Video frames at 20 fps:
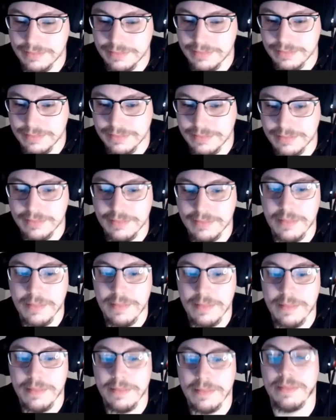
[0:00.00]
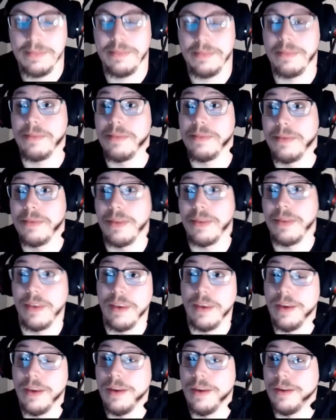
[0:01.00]

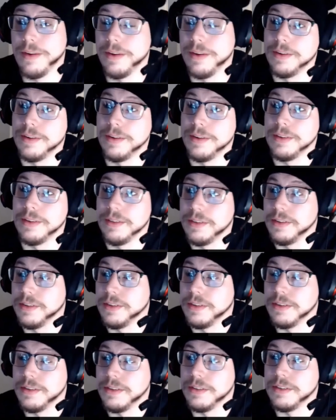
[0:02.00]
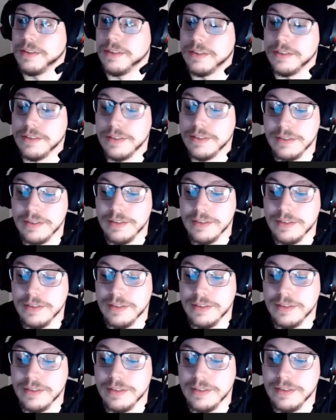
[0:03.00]

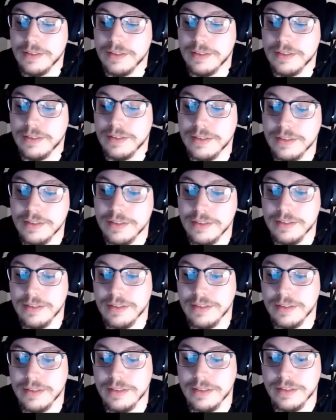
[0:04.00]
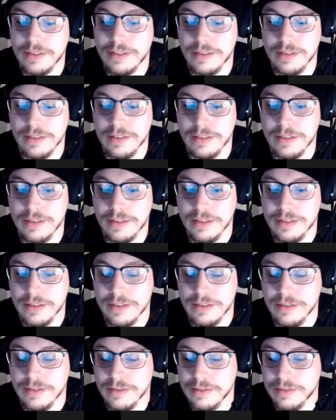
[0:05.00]

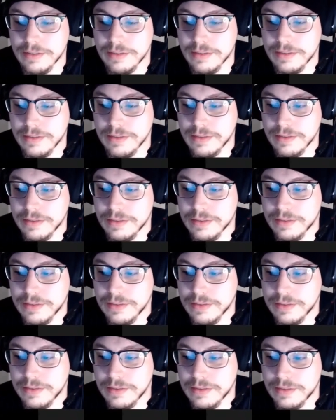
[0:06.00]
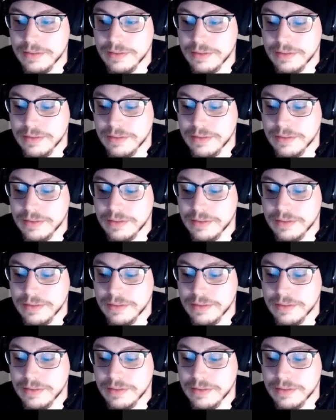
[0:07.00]
[no speech]